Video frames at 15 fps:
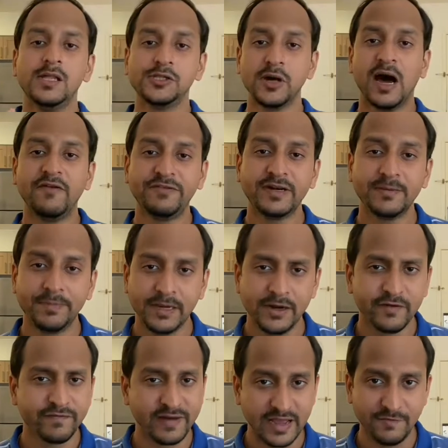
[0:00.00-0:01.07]
So after a
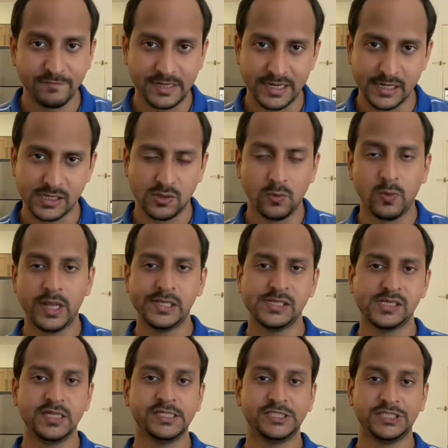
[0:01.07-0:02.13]
period of 5 minutes,
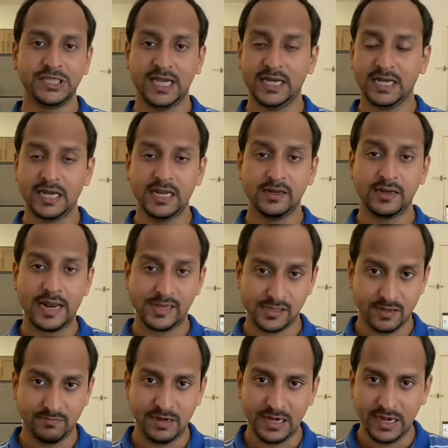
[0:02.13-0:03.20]
once the chain cleaner has
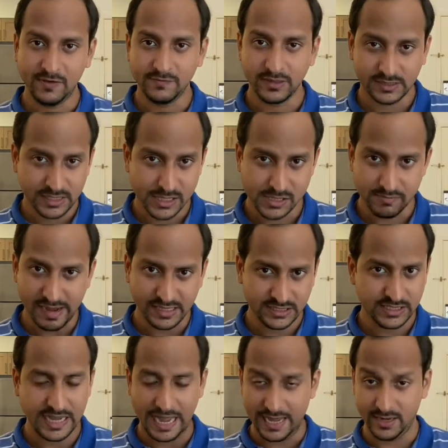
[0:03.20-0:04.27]
completely worked its
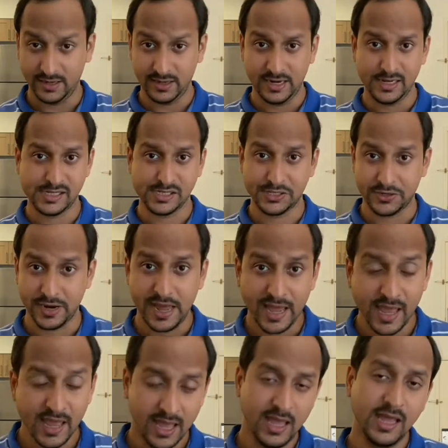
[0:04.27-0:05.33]
magic and it's
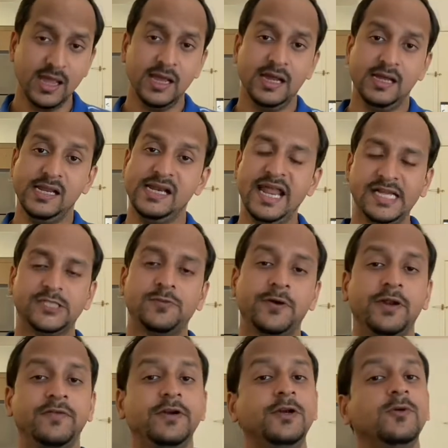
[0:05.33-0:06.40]
dry, next
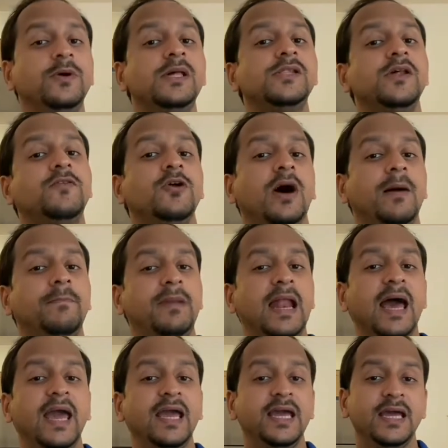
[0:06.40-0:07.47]
what you have to do is you have to
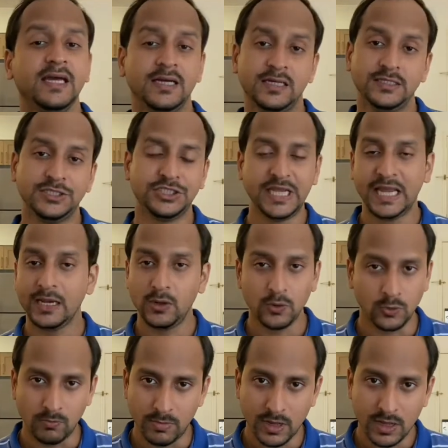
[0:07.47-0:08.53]
apply chain lube.